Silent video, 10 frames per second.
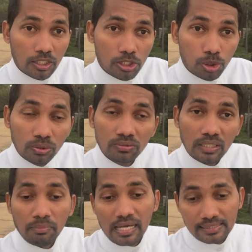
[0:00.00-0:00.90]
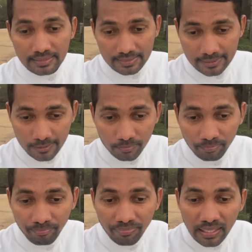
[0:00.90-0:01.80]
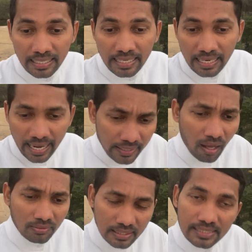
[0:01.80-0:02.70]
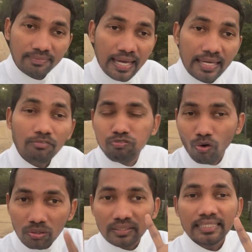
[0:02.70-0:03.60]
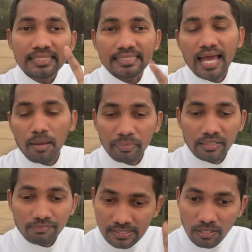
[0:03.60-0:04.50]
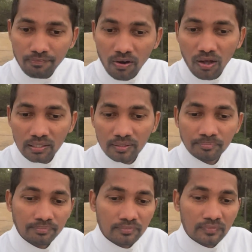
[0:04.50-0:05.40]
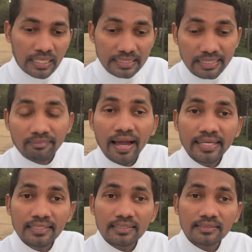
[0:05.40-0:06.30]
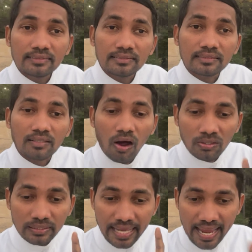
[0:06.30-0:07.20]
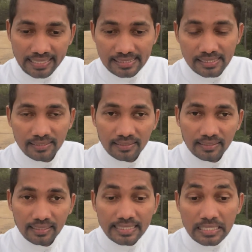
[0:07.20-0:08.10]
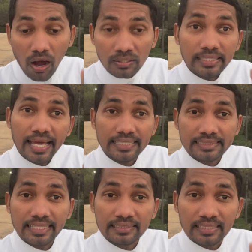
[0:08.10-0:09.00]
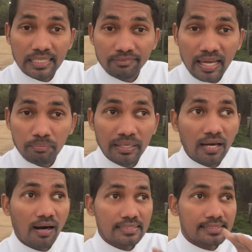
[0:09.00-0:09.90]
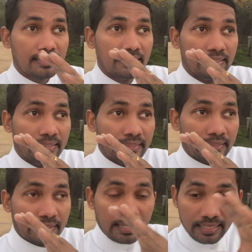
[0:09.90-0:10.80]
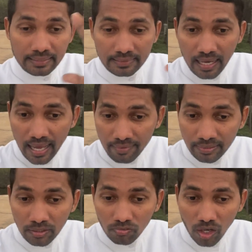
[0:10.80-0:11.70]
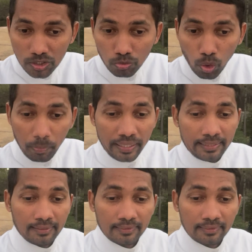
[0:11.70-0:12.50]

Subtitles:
to Damascus. And on this way, 4 things happened. First of all, divine contact. He contacted the divine because the heaven was open,